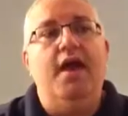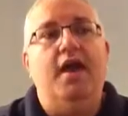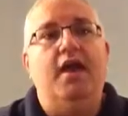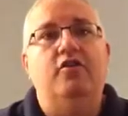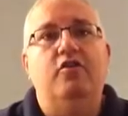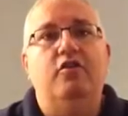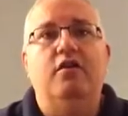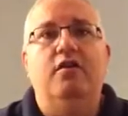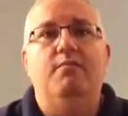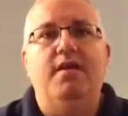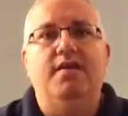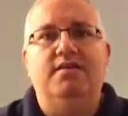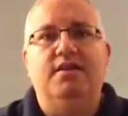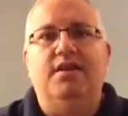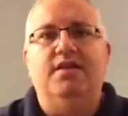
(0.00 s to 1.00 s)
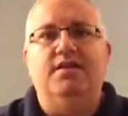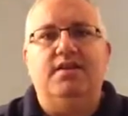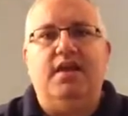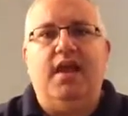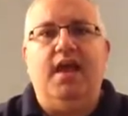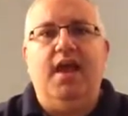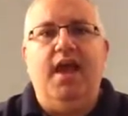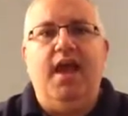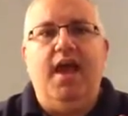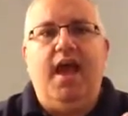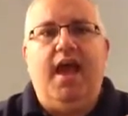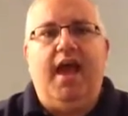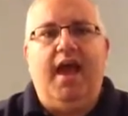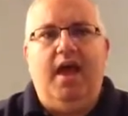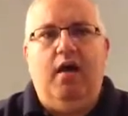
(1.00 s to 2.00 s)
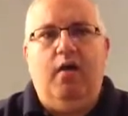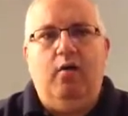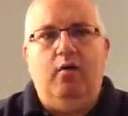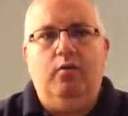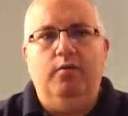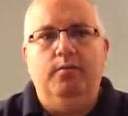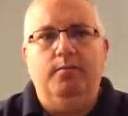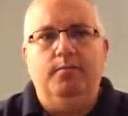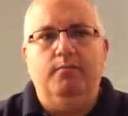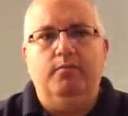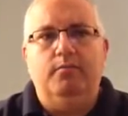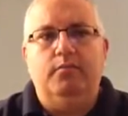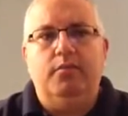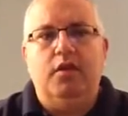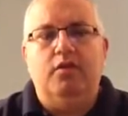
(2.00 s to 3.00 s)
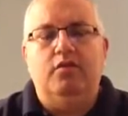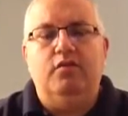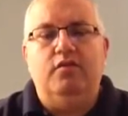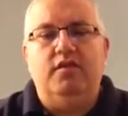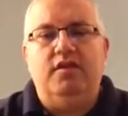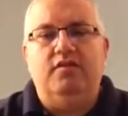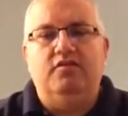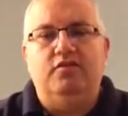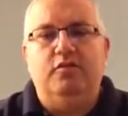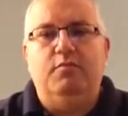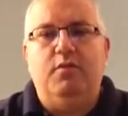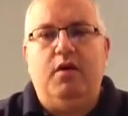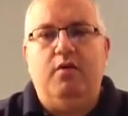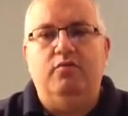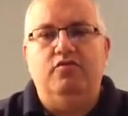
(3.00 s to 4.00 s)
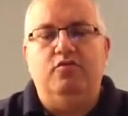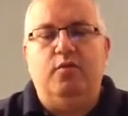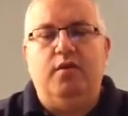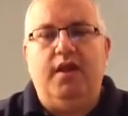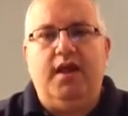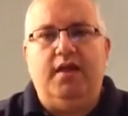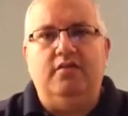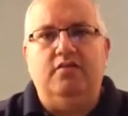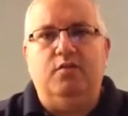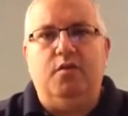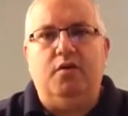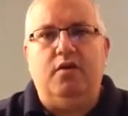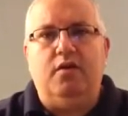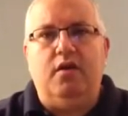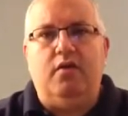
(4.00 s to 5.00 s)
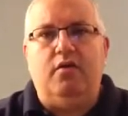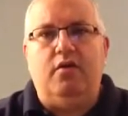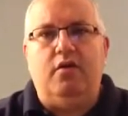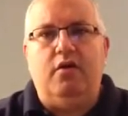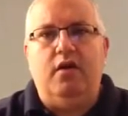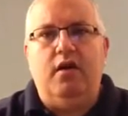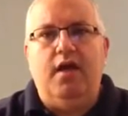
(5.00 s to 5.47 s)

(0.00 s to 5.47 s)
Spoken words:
And you're going to basically say, how do these two bones relate to one another?